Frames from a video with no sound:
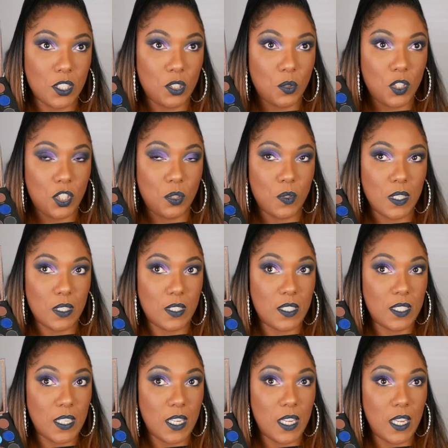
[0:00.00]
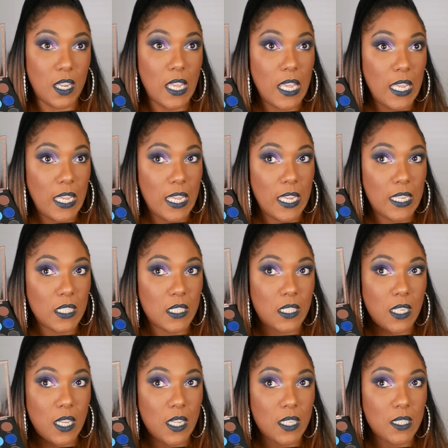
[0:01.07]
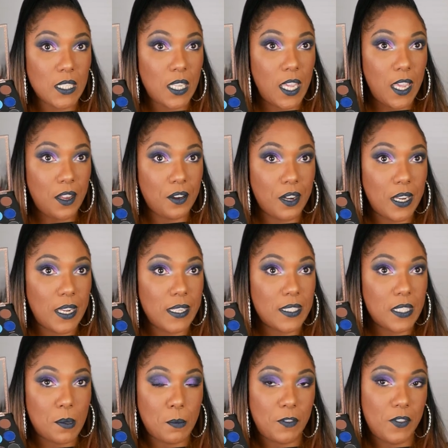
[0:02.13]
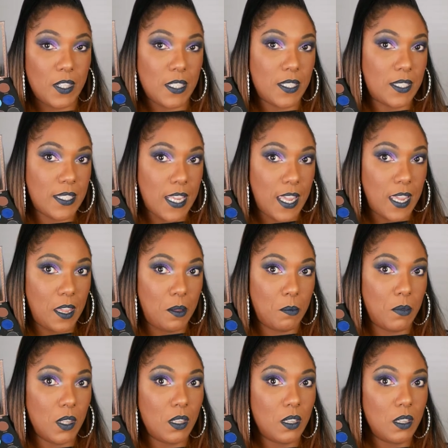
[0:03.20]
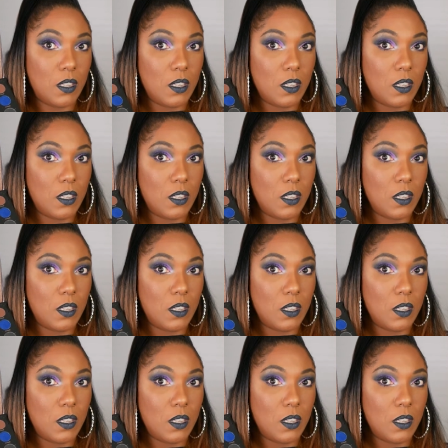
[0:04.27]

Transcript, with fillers: So as you can see, it does carry some of the same